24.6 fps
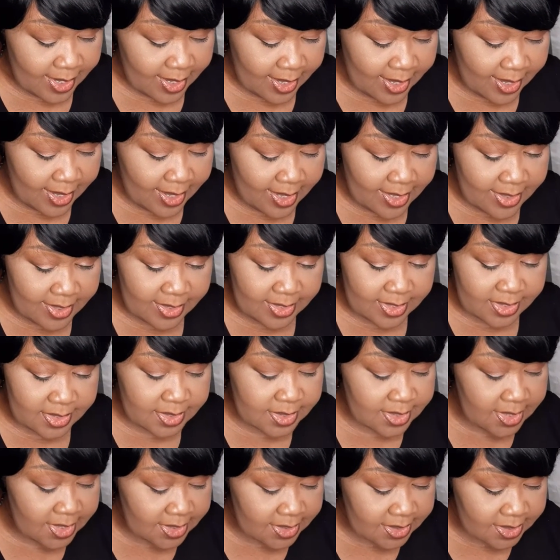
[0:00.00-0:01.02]
And
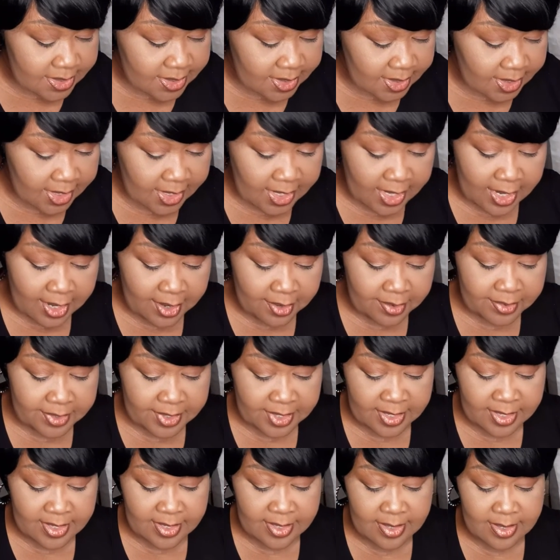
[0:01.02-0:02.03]
this is the
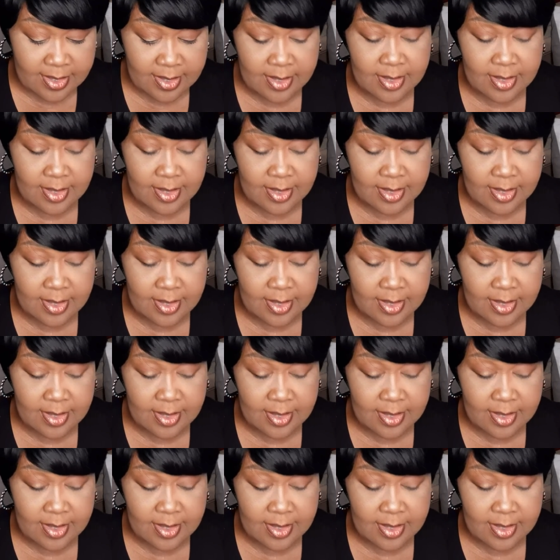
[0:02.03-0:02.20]
keratin.